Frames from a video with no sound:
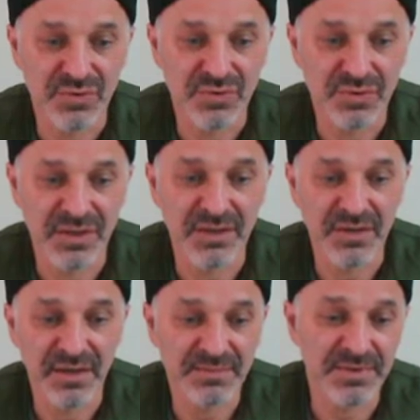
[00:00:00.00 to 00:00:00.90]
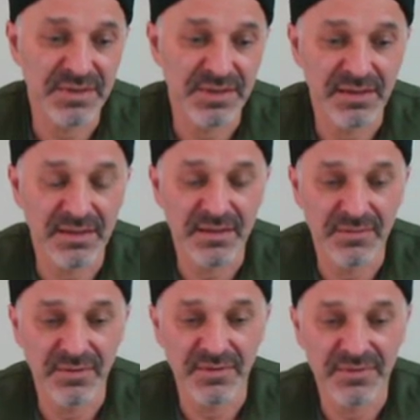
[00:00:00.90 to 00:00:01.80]
legal experts say that the
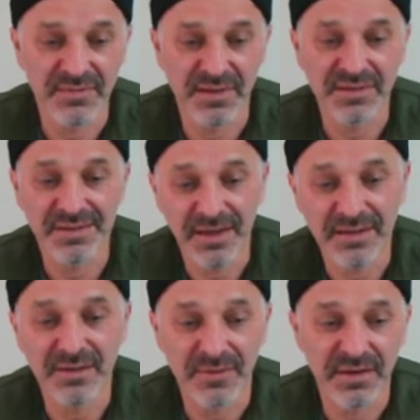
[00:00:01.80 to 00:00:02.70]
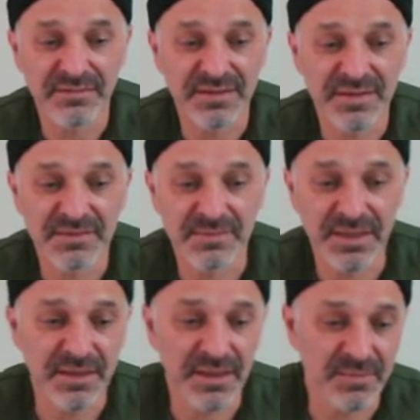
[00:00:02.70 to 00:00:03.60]
coronavirus likely qualifies, but
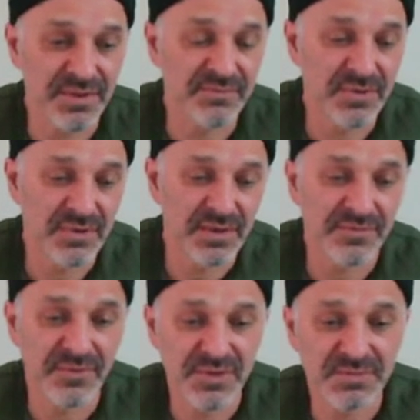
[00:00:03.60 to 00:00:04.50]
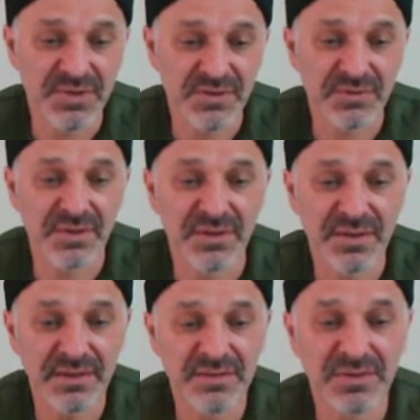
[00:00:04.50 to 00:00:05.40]
any company invoking force majeure would
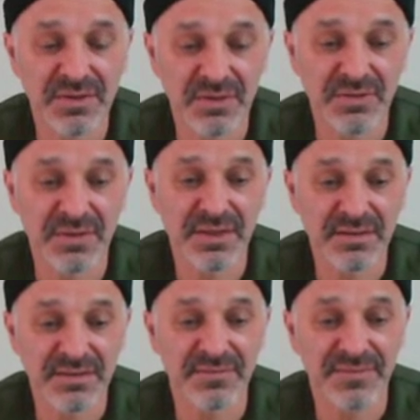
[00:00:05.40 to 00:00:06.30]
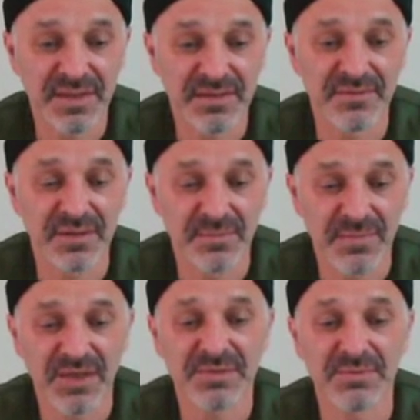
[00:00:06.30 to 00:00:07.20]
need to show that it is effectively
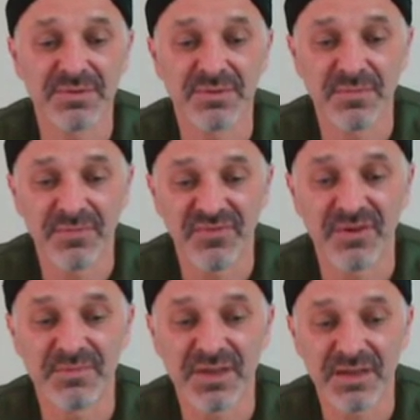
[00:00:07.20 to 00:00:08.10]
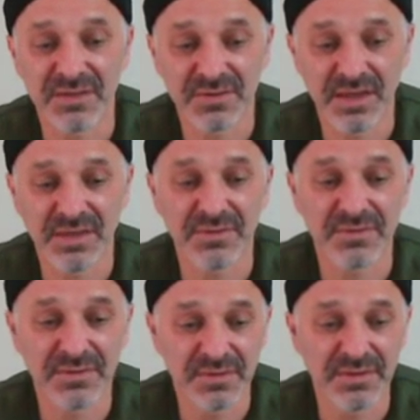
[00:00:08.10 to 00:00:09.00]
impossible to perform their contractual
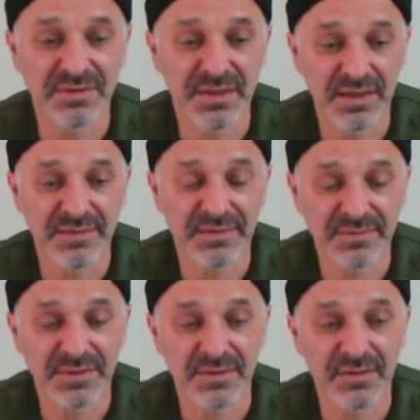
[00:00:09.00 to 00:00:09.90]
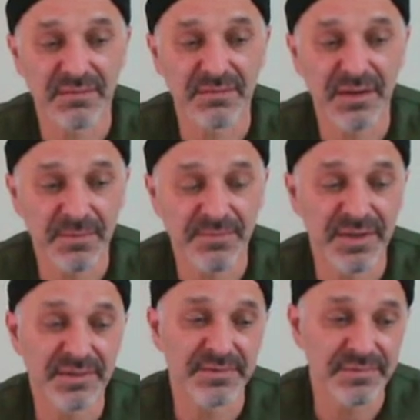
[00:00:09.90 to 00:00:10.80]
duties as a result of the
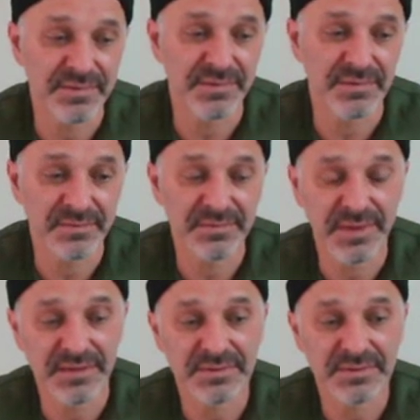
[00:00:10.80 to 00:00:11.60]
outbreak. So, yes,